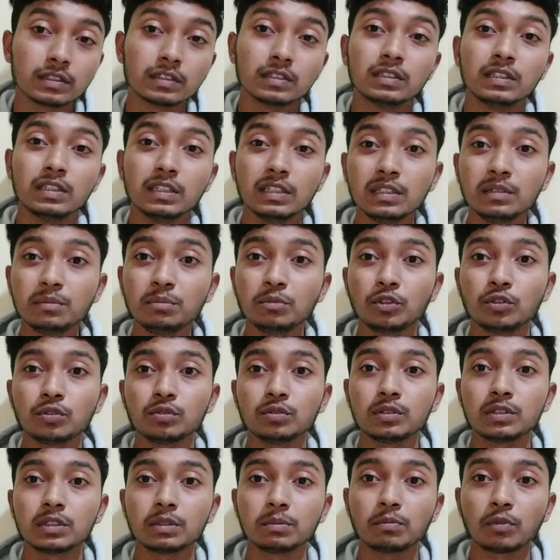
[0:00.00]
is the
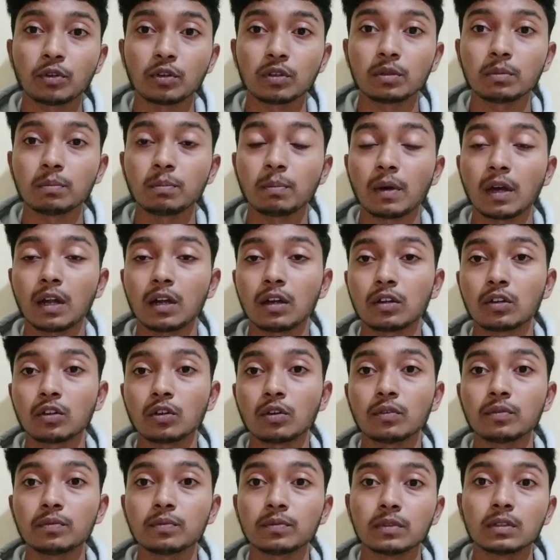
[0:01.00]
most important
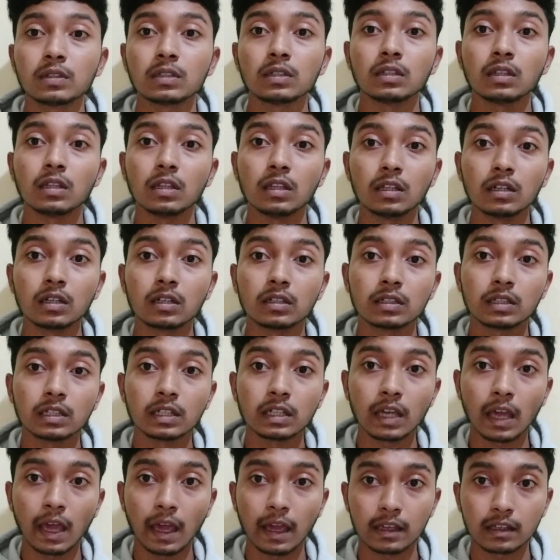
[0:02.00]
part of
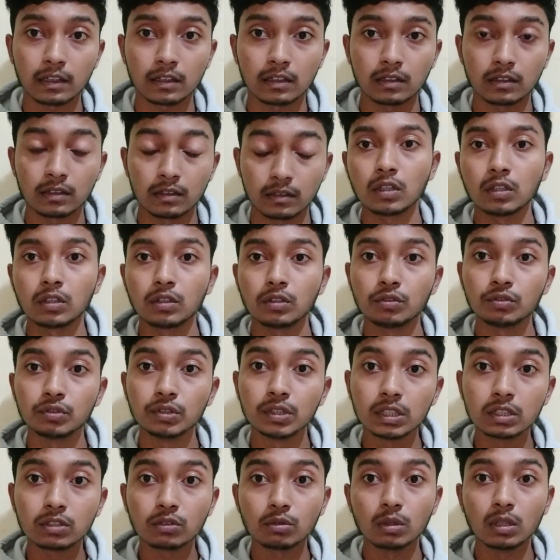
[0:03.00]
learning hacking. You
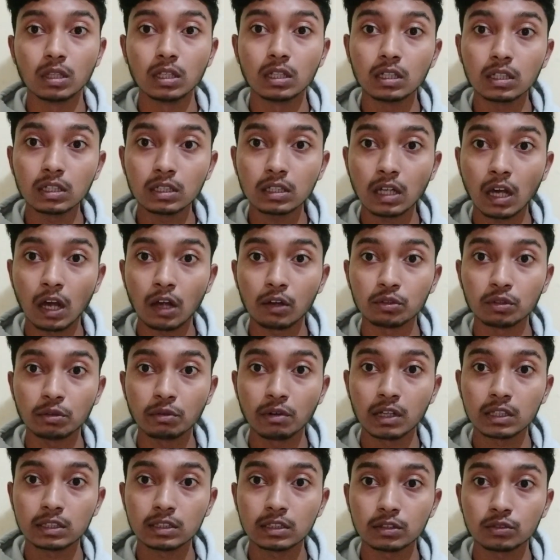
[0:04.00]
need to learn how
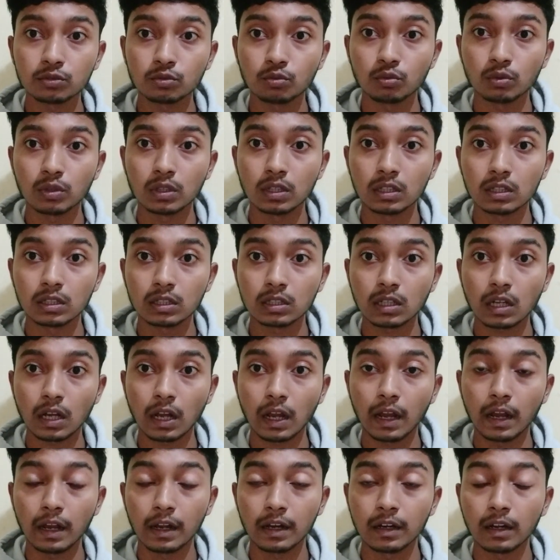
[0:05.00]
devices work
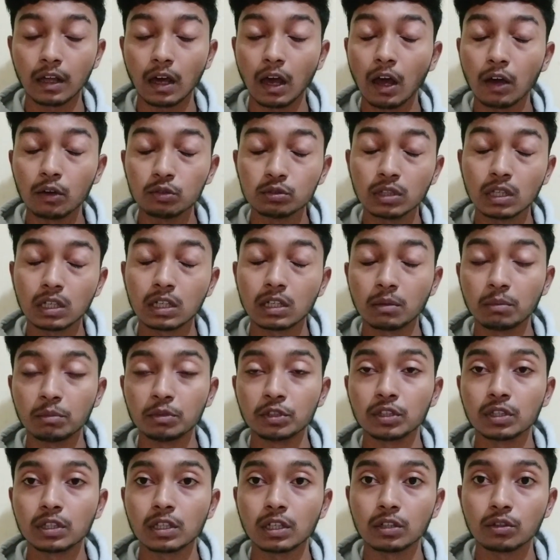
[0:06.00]
and how they
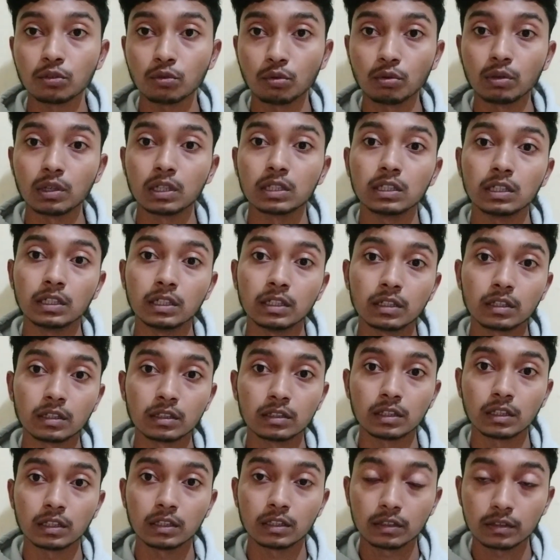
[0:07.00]
communicate over the
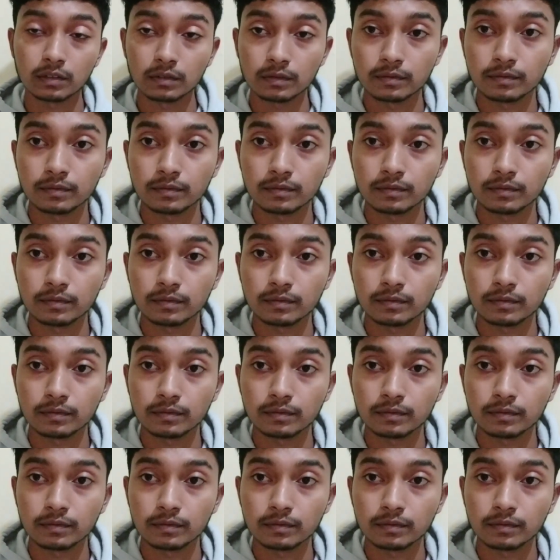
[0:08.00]
internet.